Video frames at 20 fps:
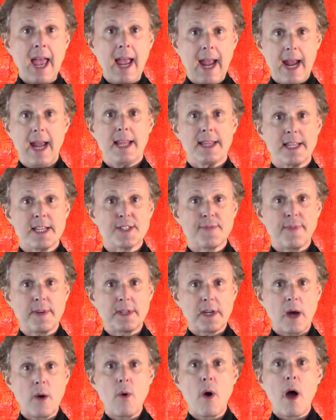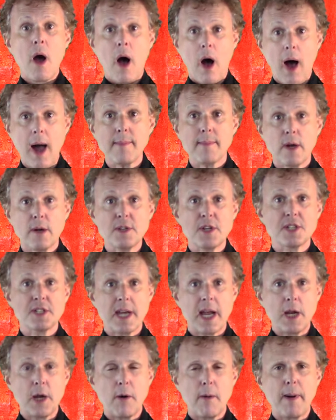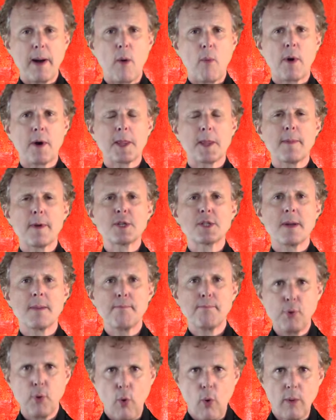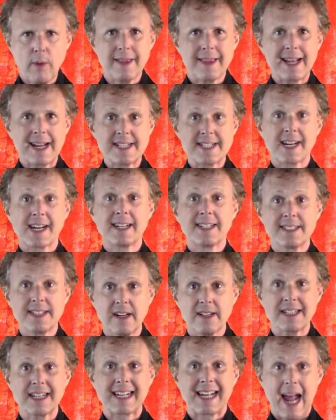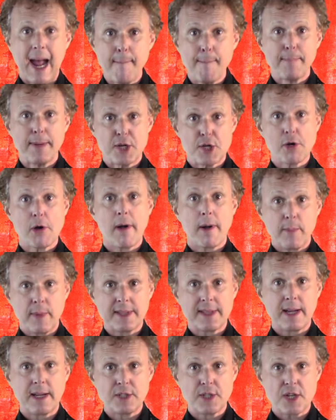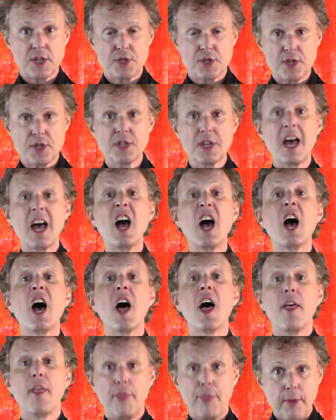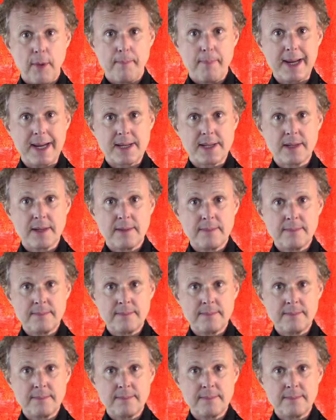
In this video, I'm going to tell you about one of the most important things a conductor can be showing with their gestures, the beat.